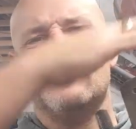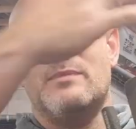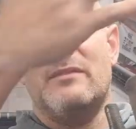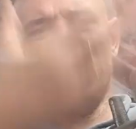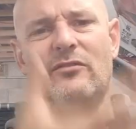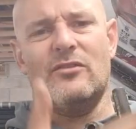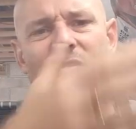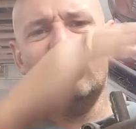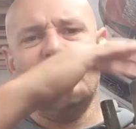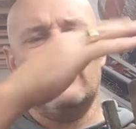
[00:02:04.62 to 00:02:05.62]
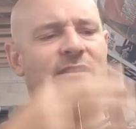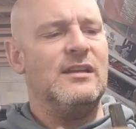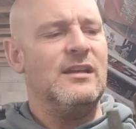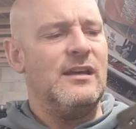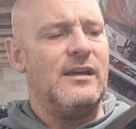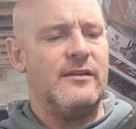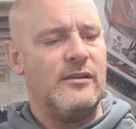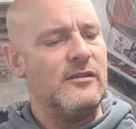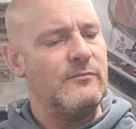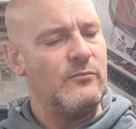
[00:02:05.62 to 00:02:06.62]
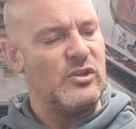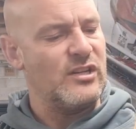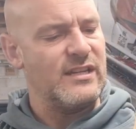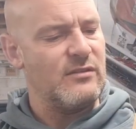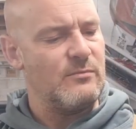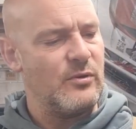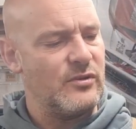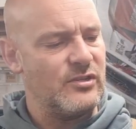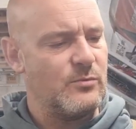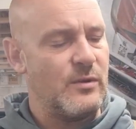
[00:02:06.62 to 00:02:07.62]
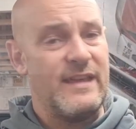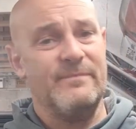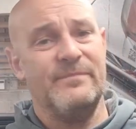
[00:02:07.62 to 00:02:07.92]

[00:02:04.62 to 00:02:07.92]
to be for a cover, which I didn't purchase with it.